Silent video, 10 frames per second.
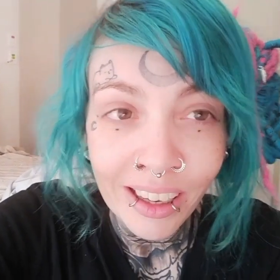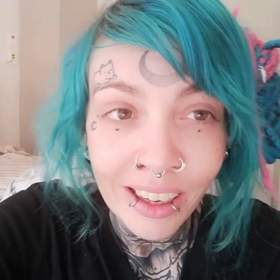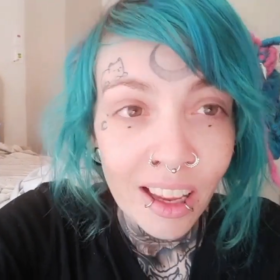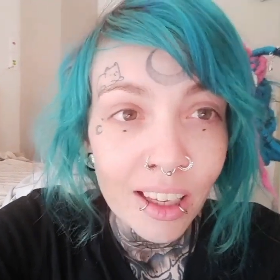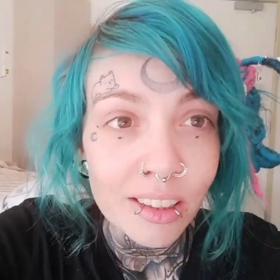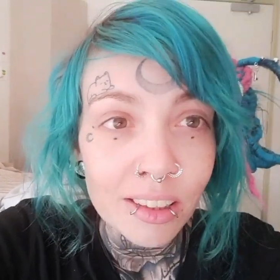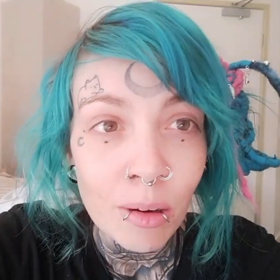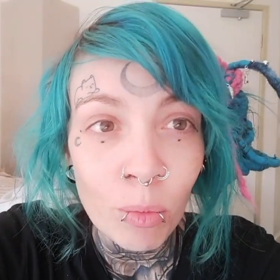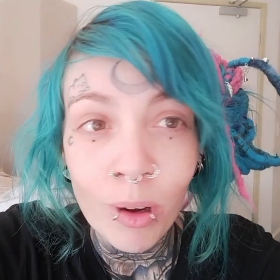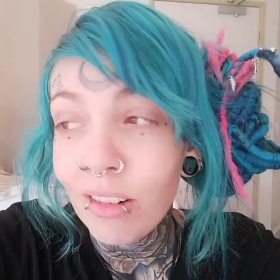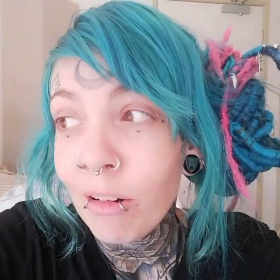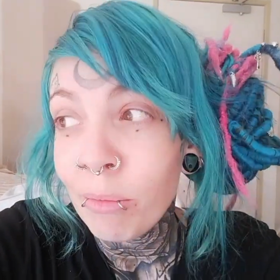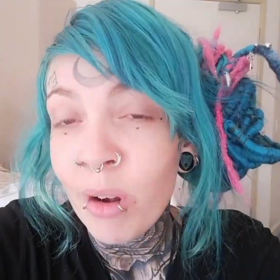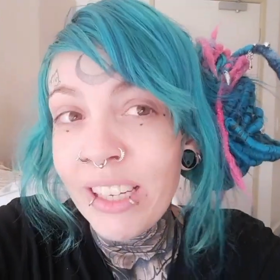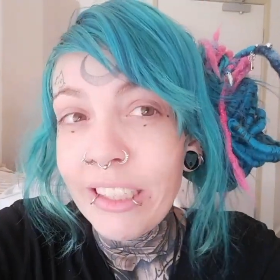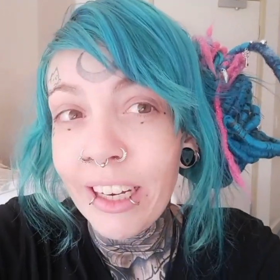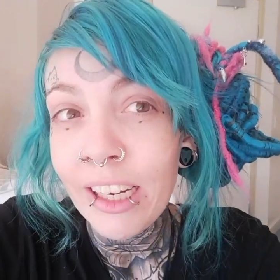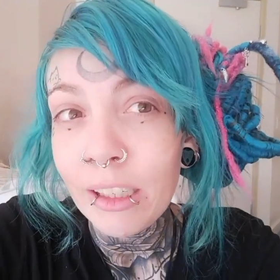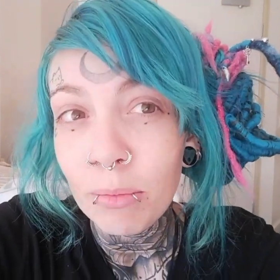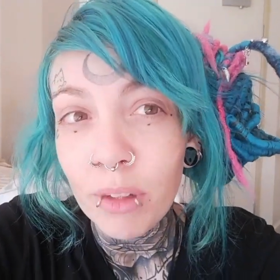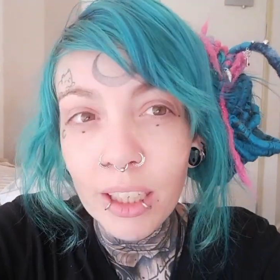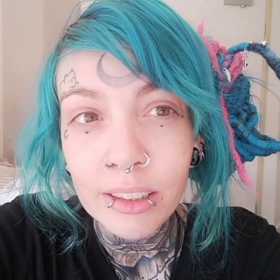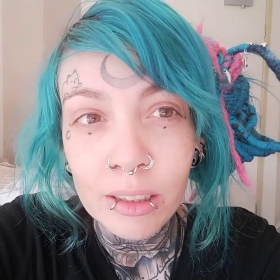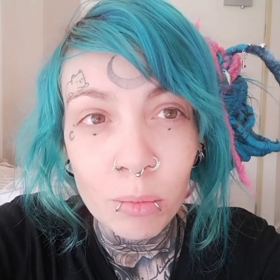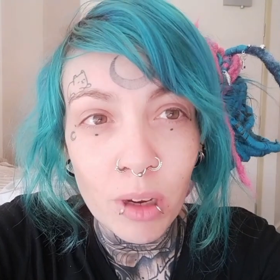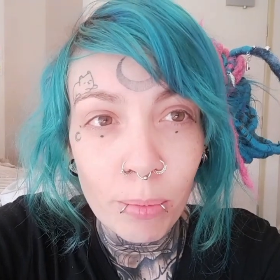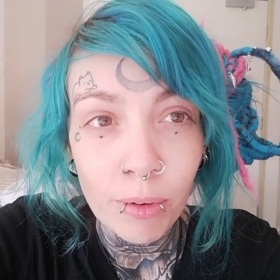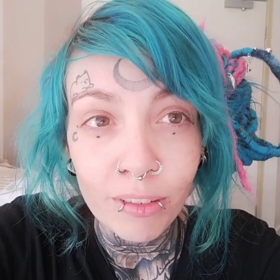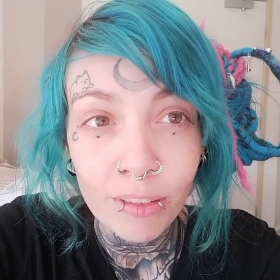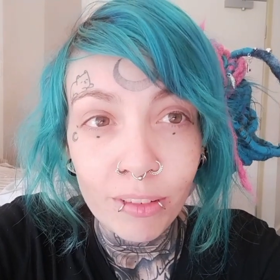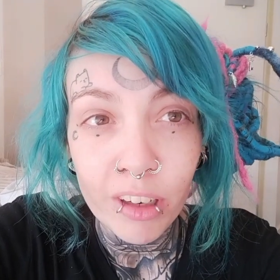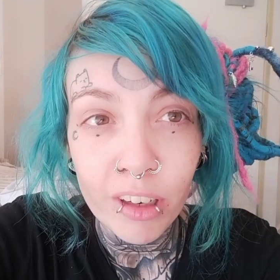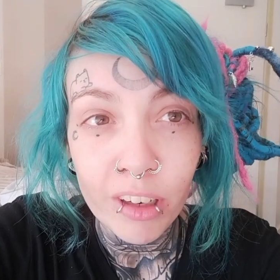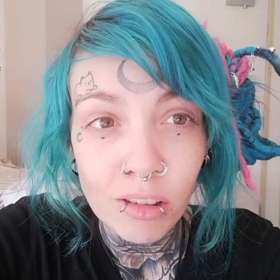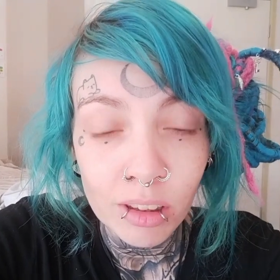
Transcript: Just someone on my team, like a professional